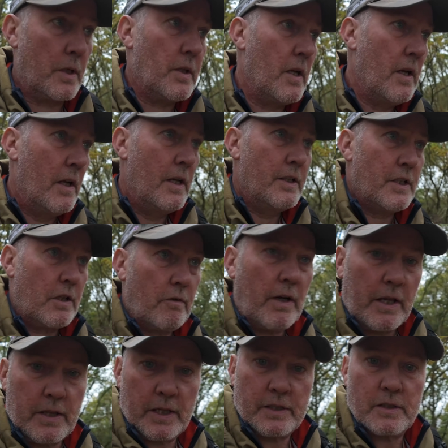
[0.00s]
and it's a
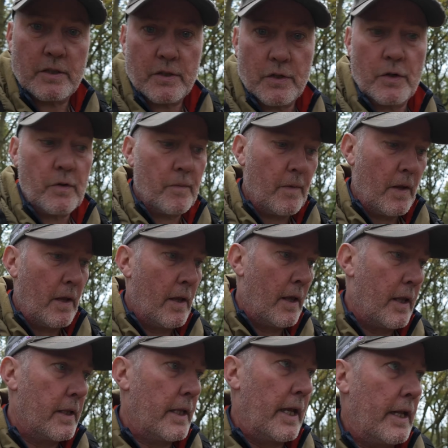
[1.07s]
great thing to do,
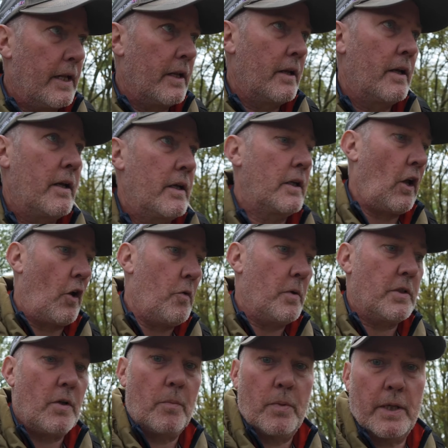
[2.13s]
then go with
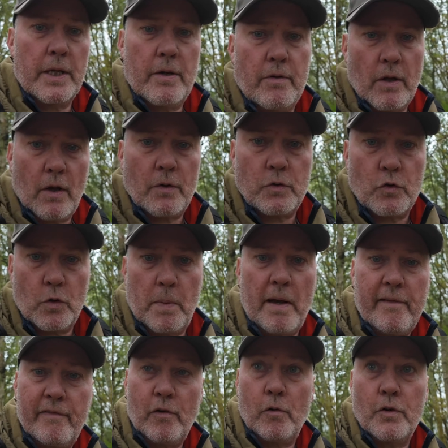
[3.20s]
somebody who knows all
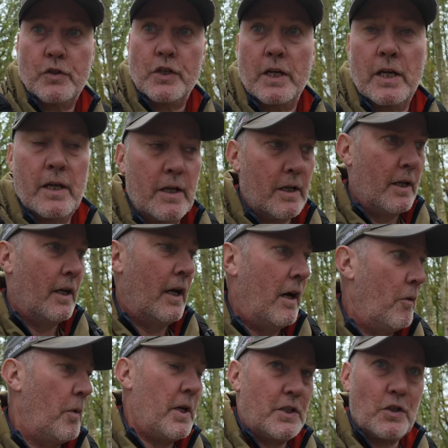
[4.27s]
about foraging,
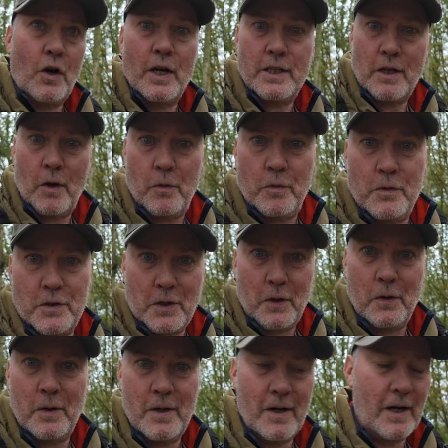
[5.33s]
which I don't. So
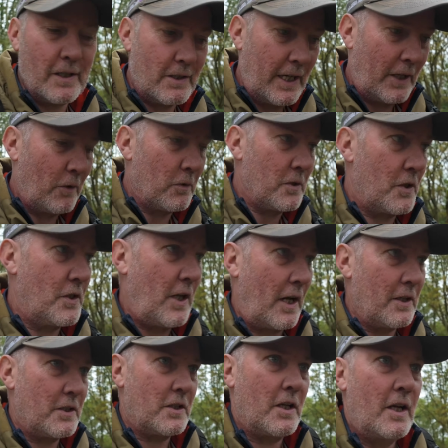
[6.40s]
I tend not to
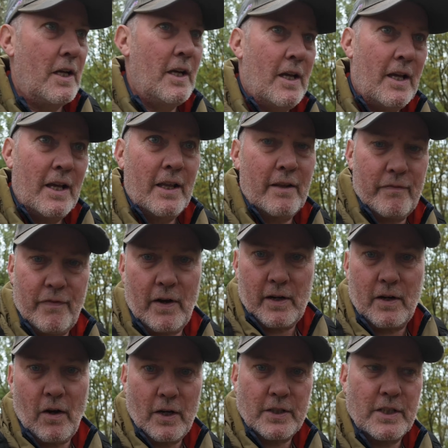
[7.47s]
touch the
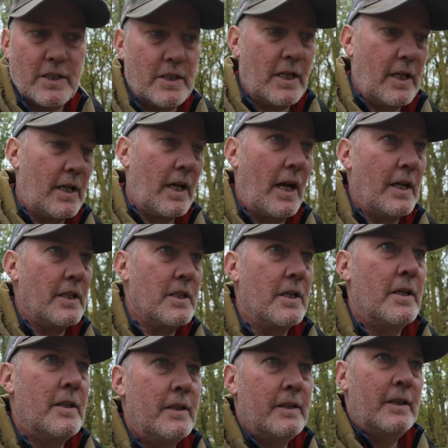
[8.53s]
fungi just in case.
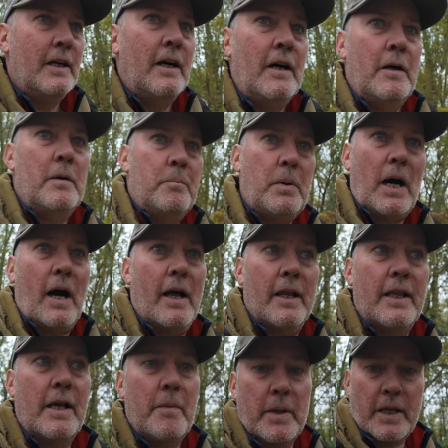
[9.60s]

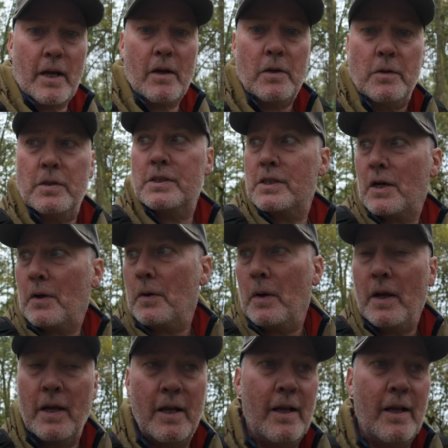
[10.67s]
But there we go. So